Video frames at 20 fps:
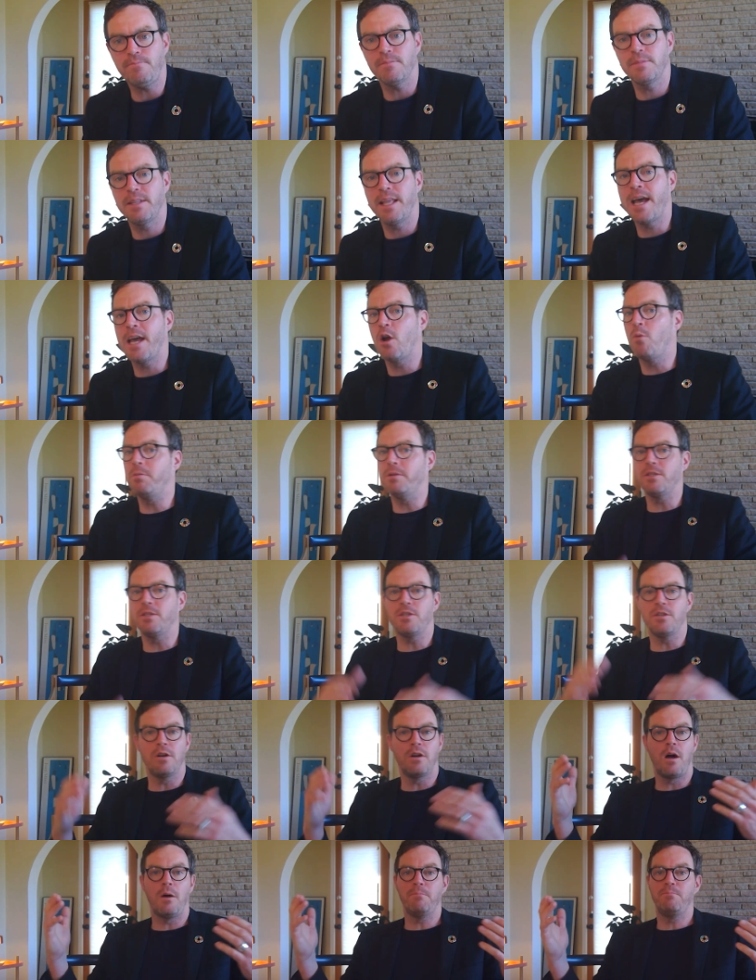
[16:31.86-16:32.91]
that opens
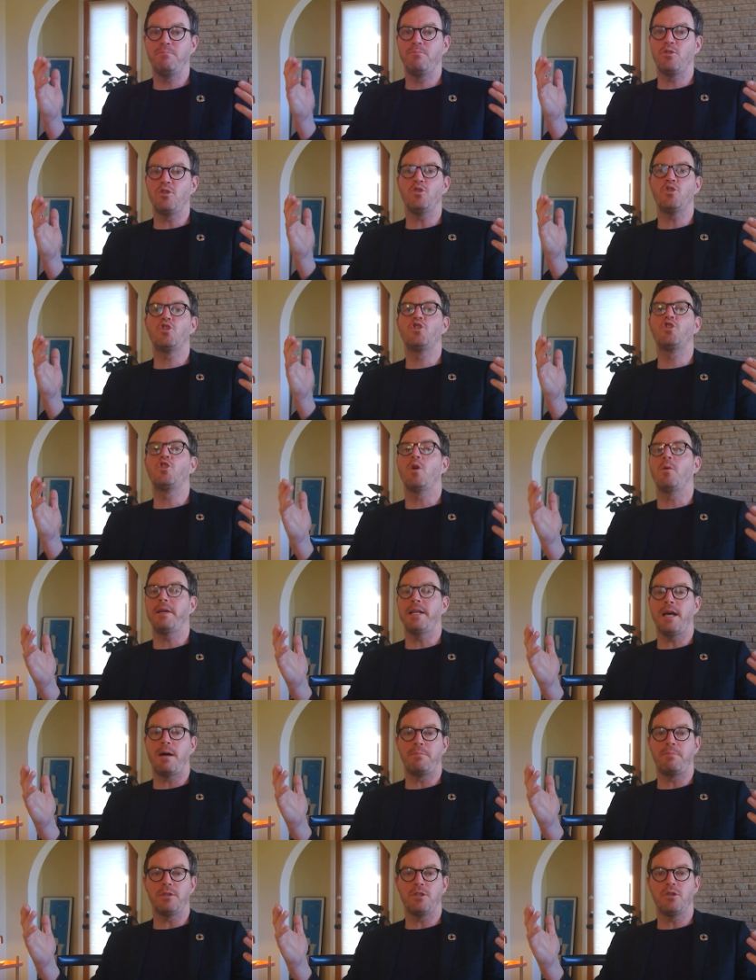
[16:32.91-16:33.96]
you up to so many
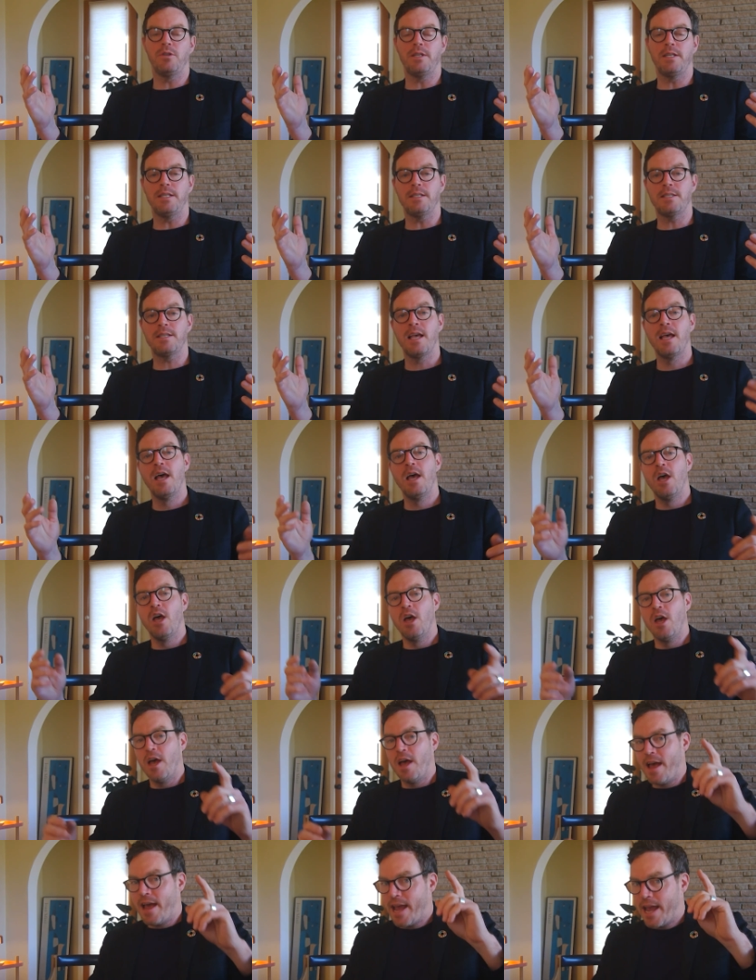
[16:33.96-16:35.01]
opportunities,
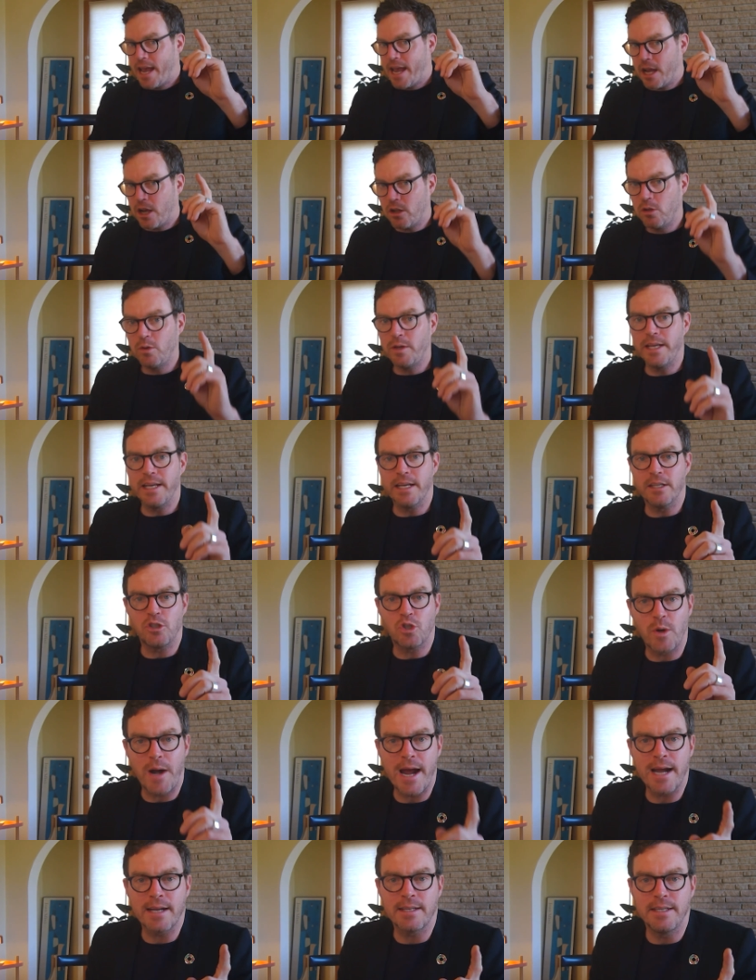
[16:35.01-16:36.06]
including
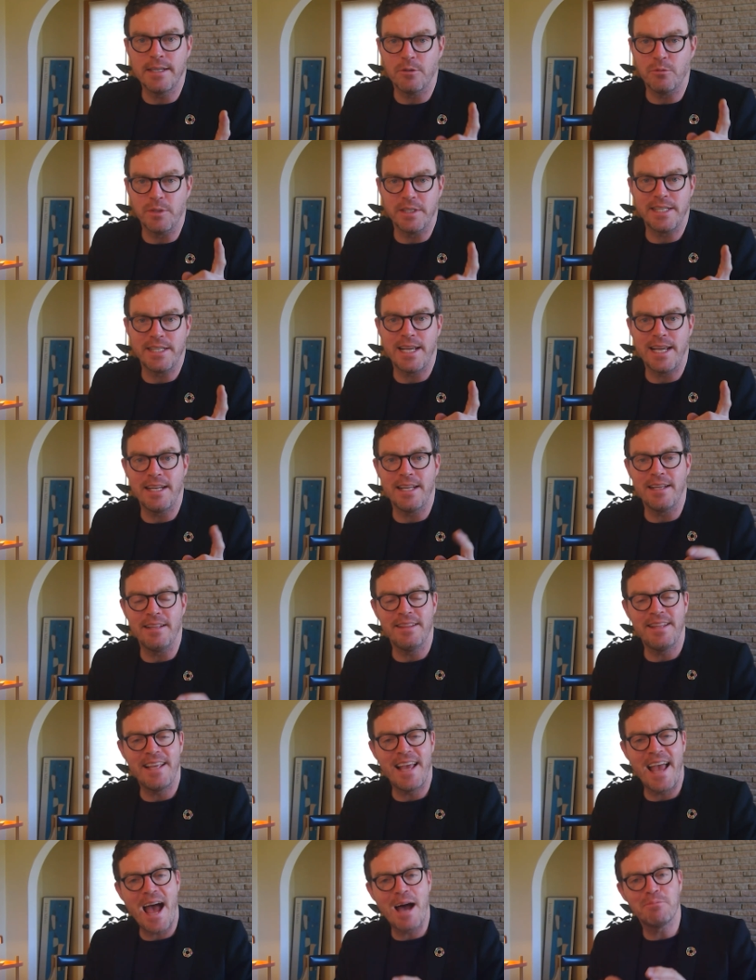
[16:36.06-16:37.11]
attracting and retaining
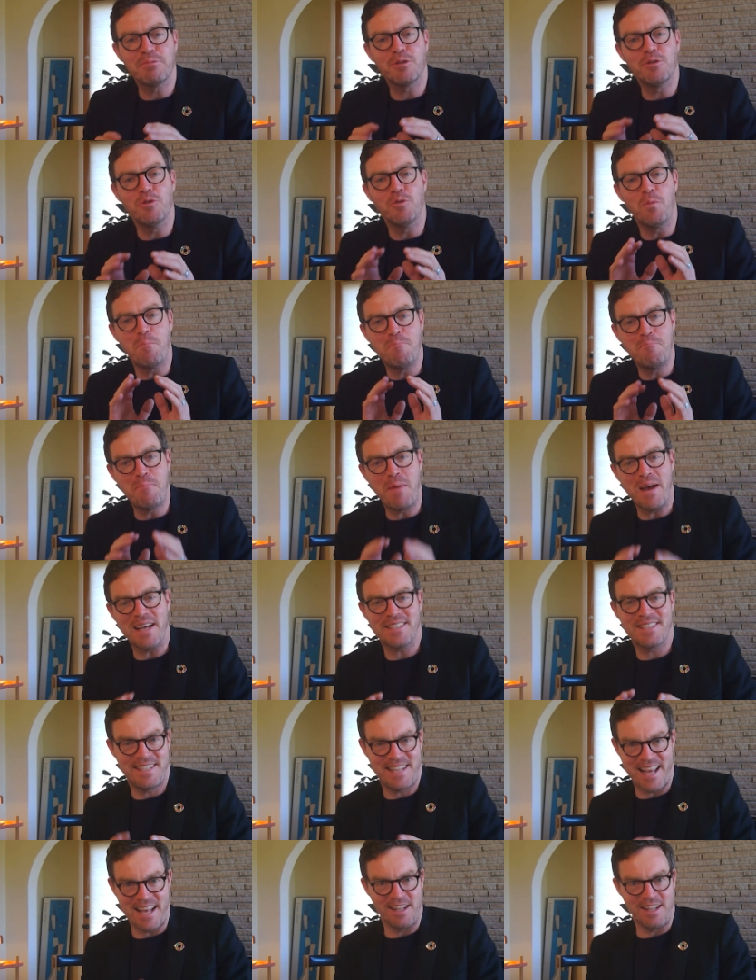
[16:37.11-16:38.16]
the absolute
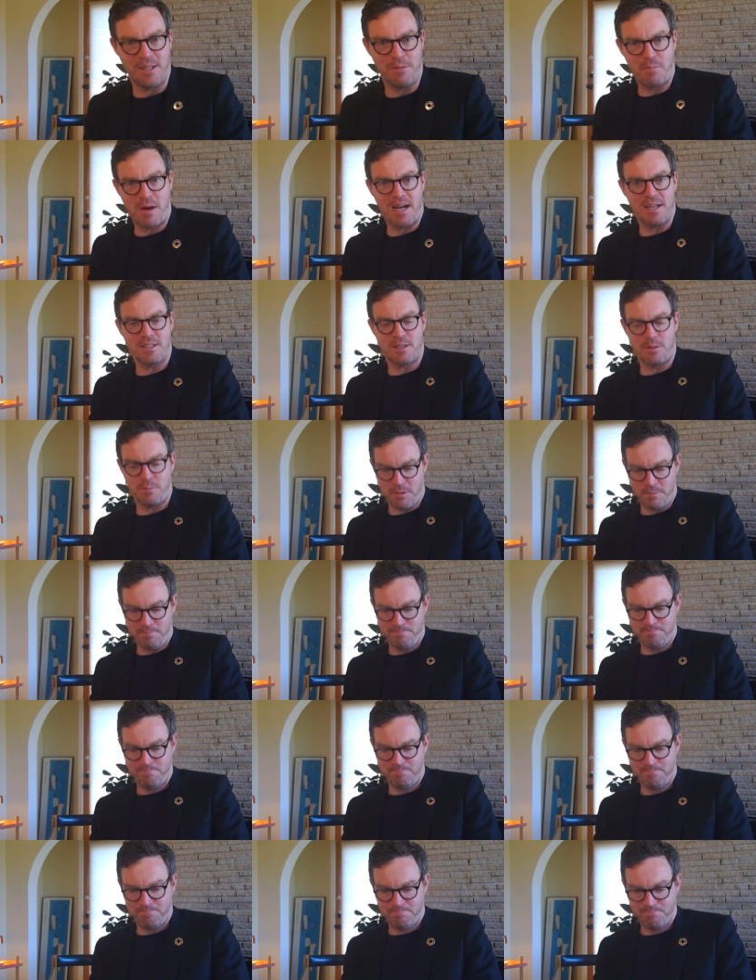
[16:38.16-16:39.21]
best talent possible.
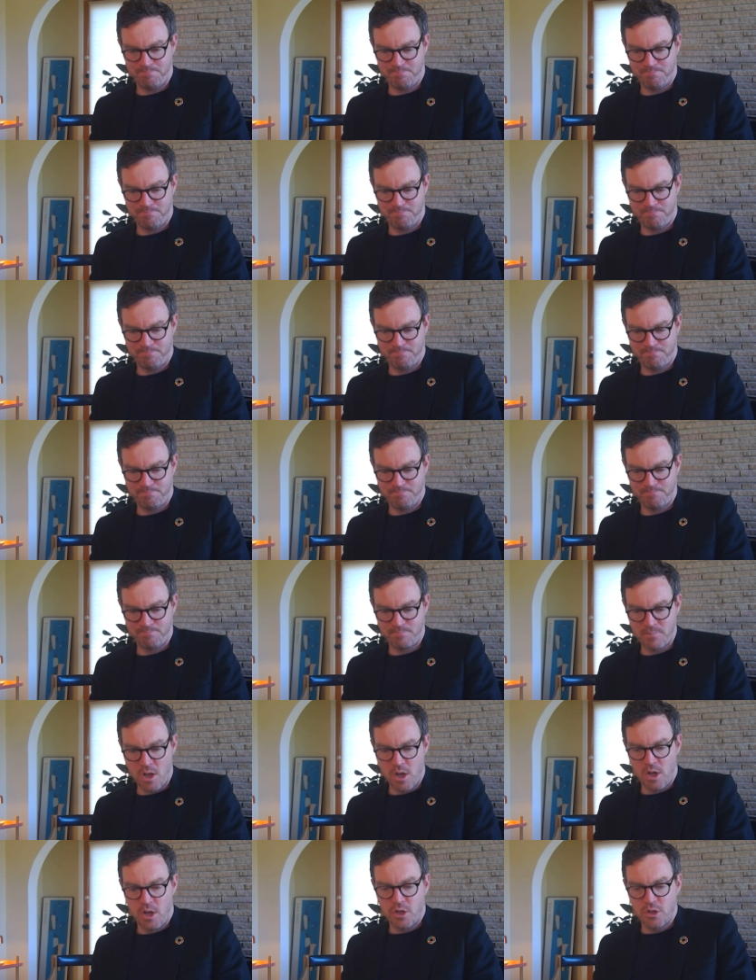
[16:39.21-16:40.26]

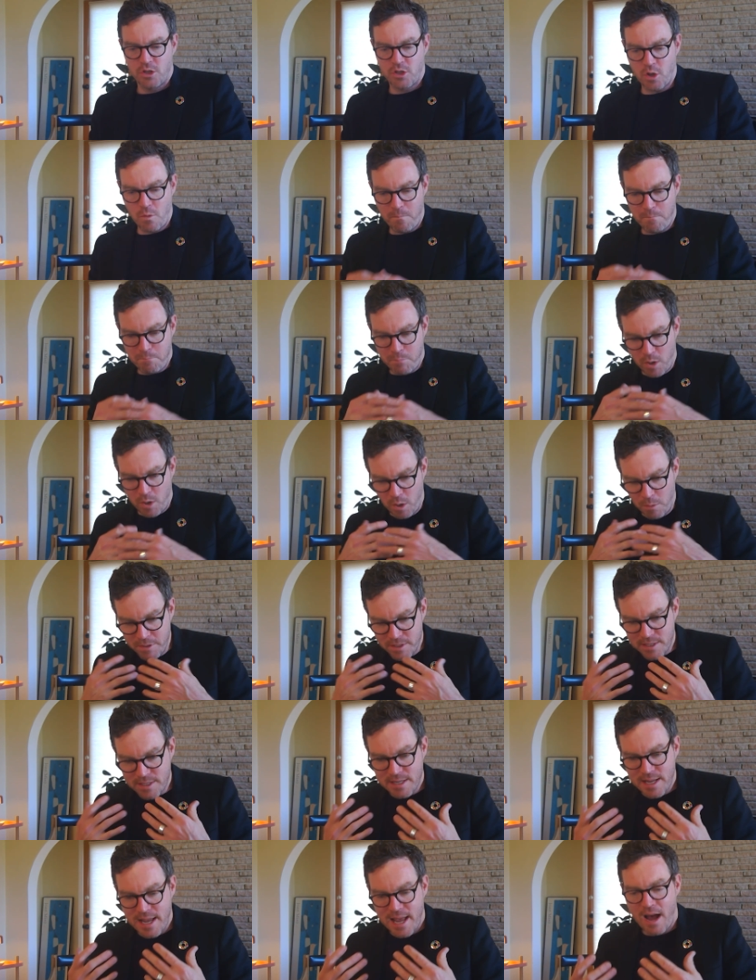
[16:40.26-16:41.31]
So
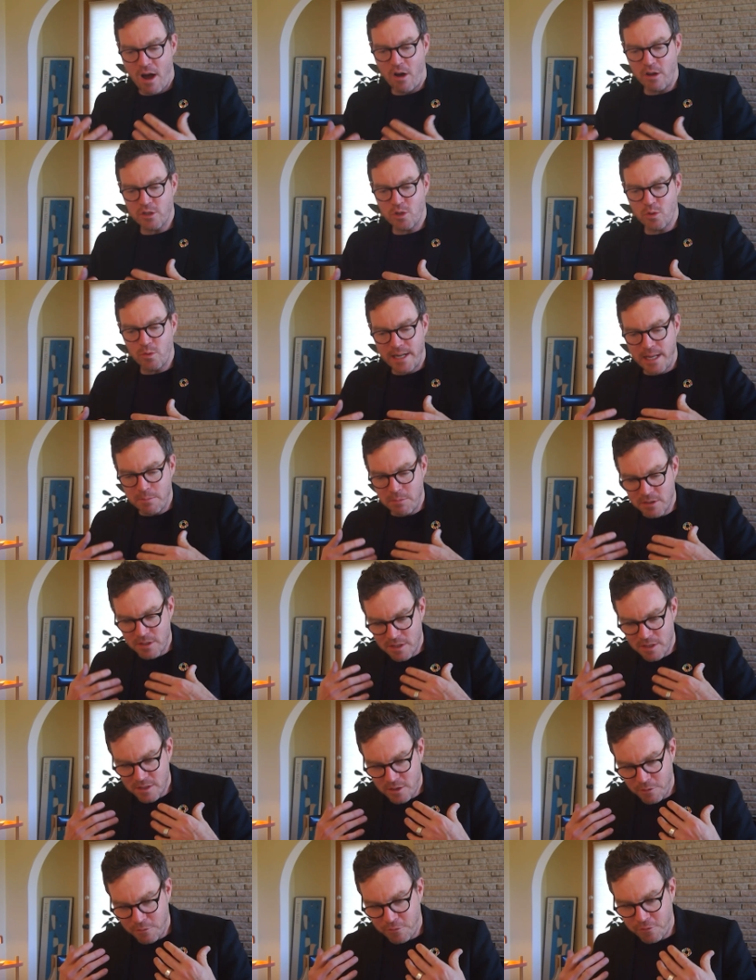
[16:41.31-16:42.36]
purpose also enables
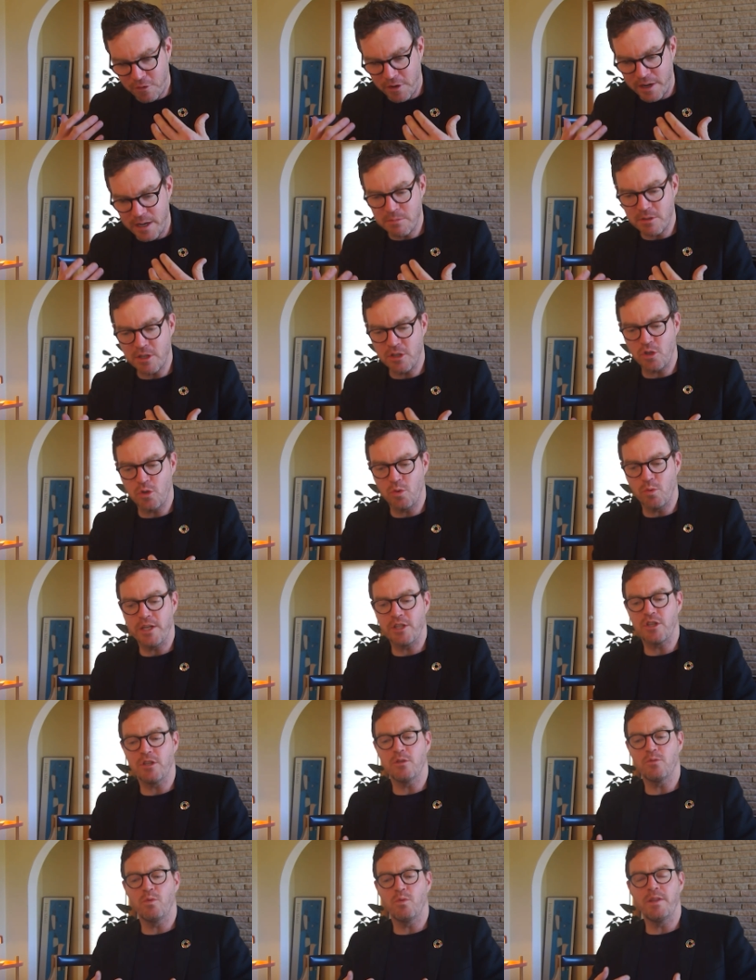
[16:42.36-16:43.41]
us to frame
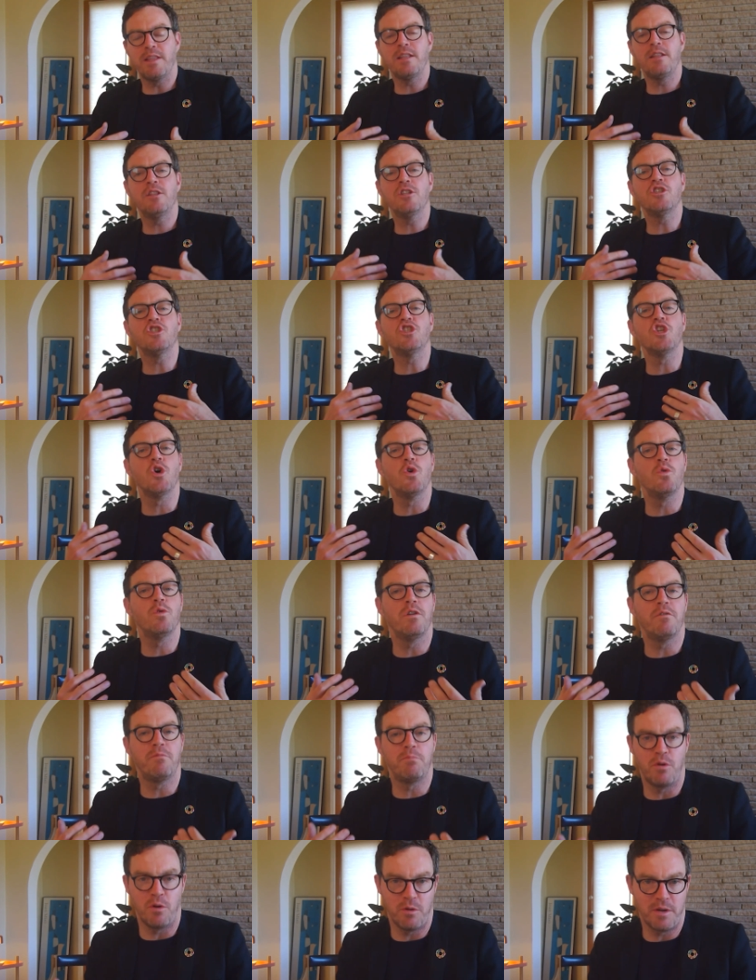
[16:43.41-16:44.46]
situations within the zone
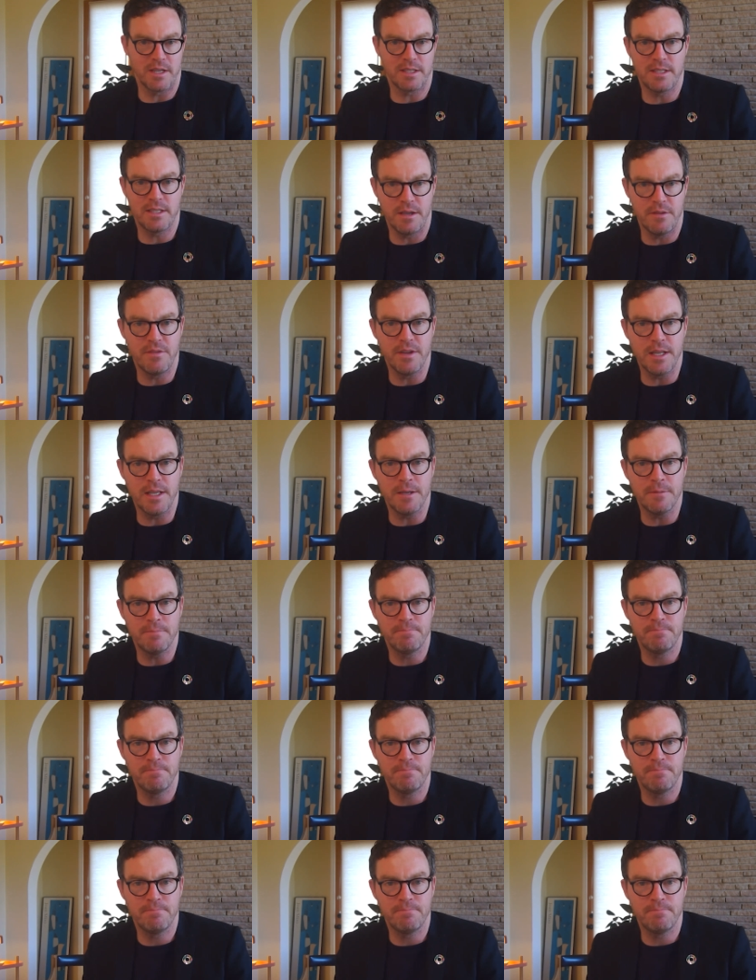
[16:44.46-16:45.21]
of productivity.